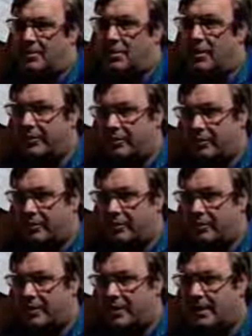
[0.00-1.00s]

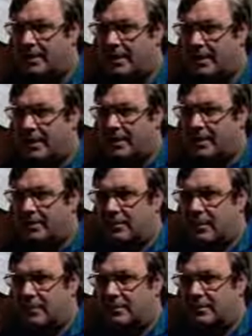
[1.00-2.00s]
homosexual men
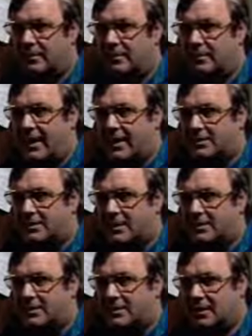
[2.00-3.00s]
that receive
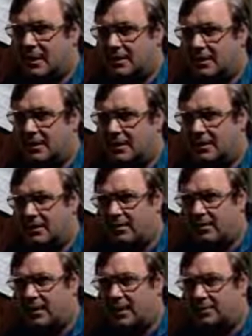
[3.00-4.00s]
vaccines and
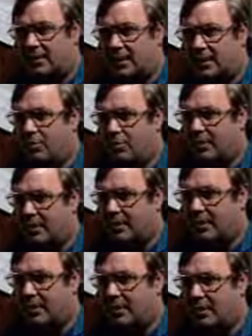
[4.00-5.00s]
thus be, quote,
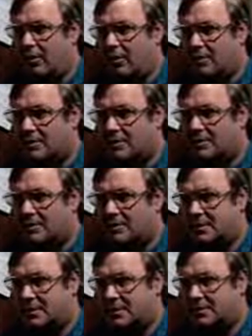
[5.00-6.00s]
a homosexual
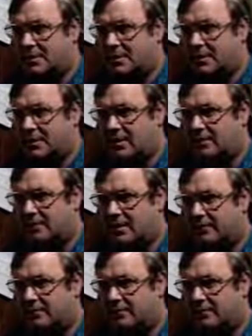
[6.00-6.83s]
disease in this country.